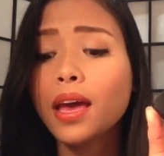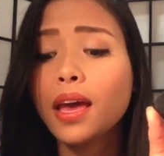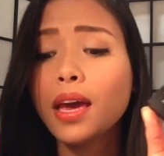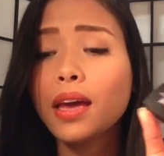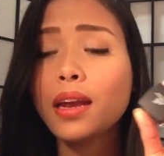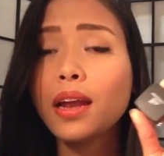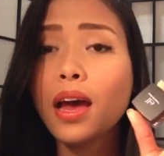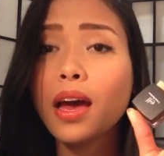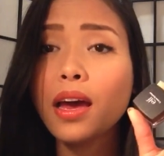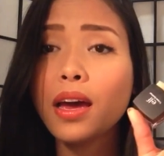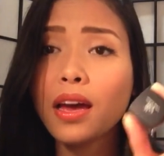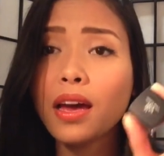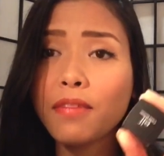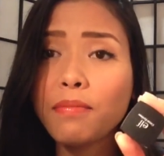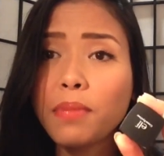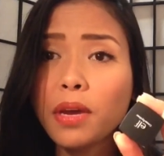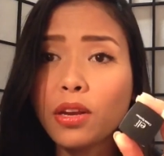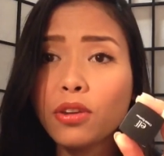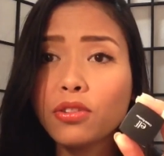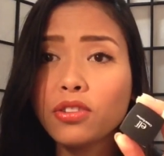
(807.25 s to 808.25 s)
and I
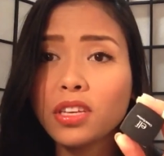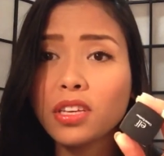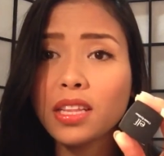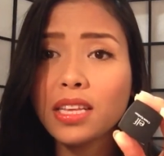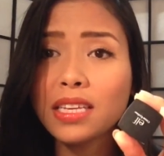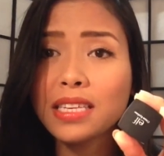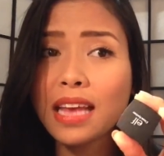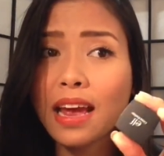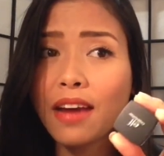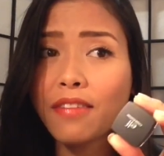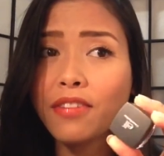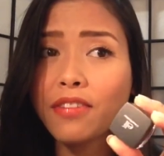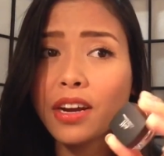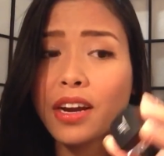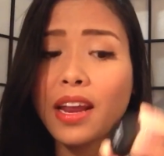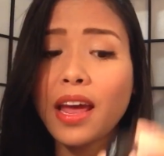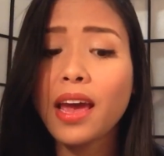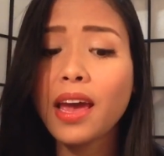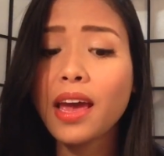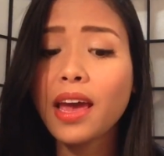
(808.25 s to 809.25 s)
have been using this every
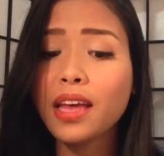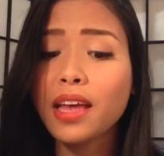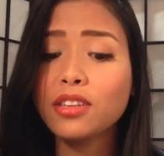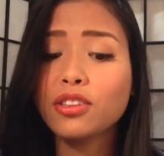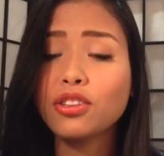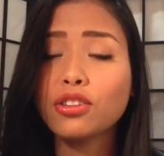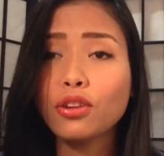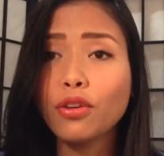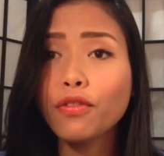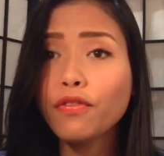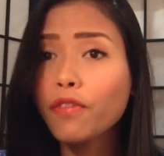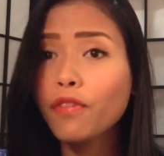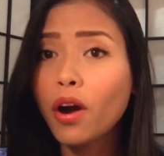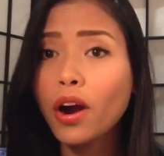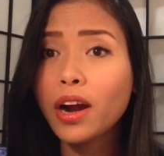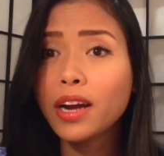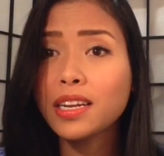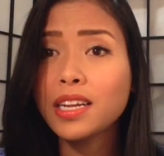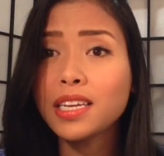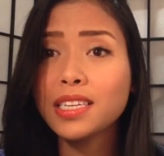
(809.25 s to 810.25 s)
day, and so
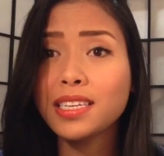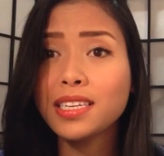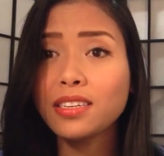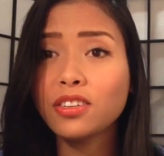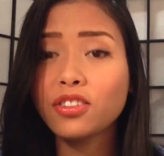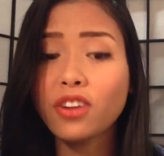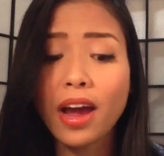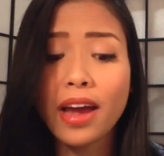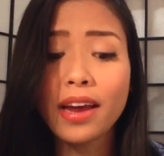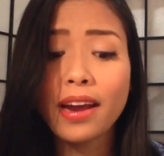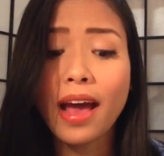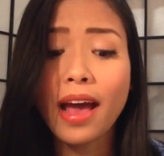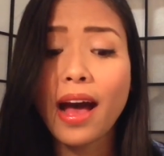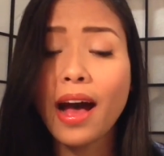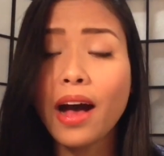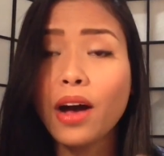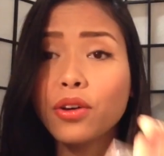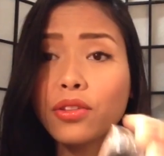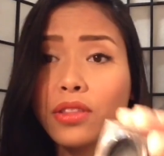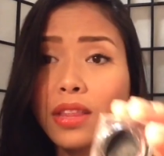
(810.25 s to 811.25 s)
far it doesn't dry
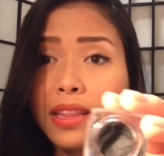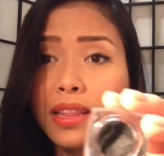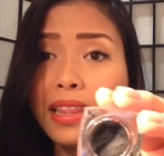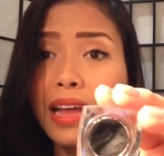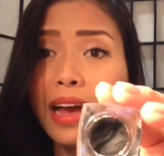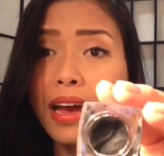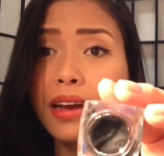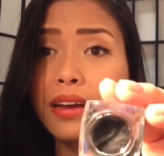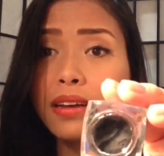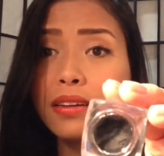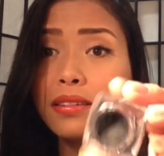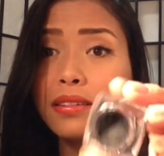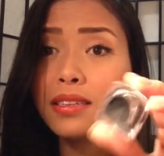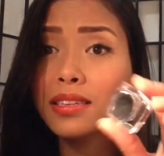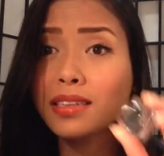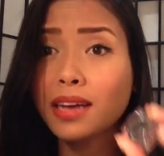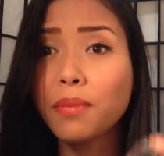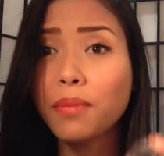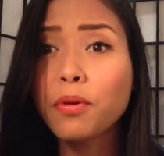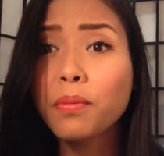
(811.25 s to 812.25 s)
out like
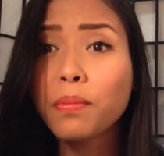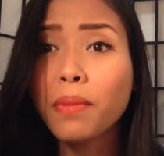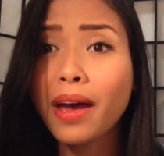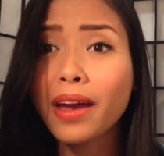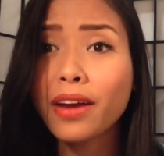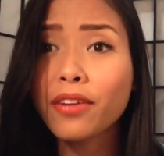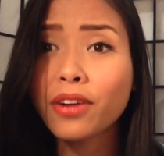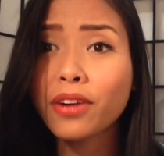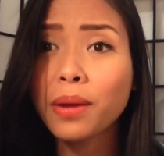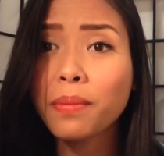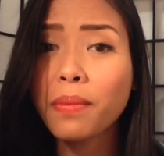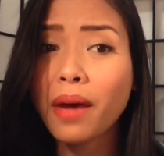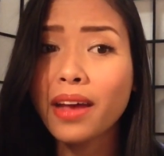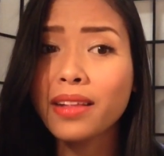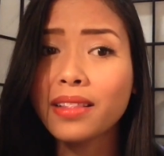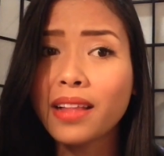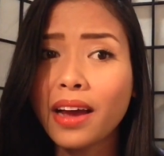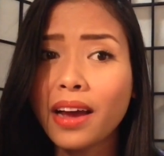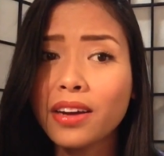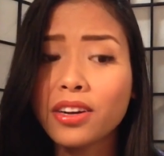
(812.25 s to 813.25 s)
some of my cream
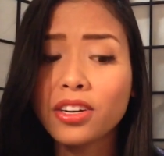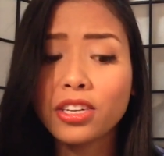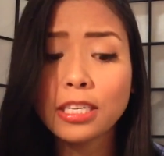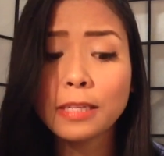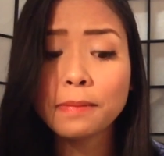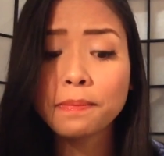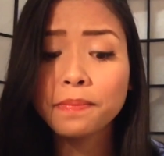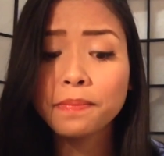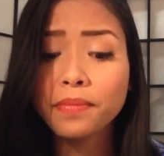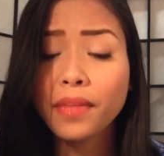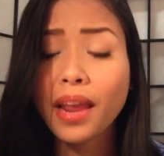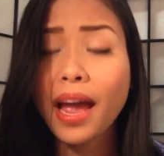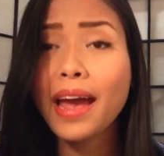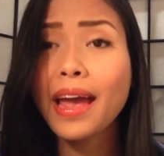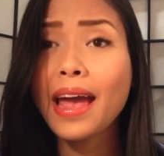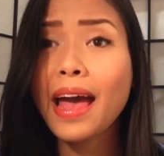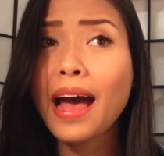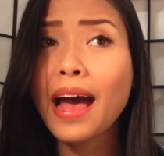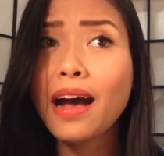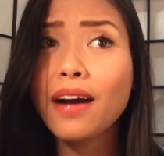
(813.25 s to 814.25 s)
eyeliners.
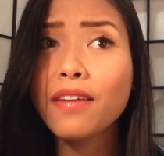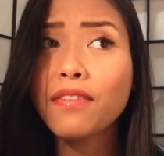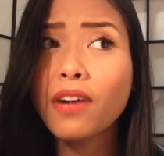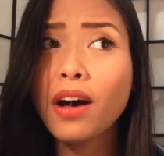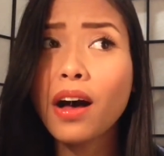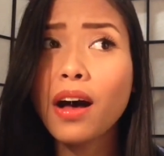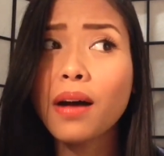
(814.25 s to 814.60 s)
I have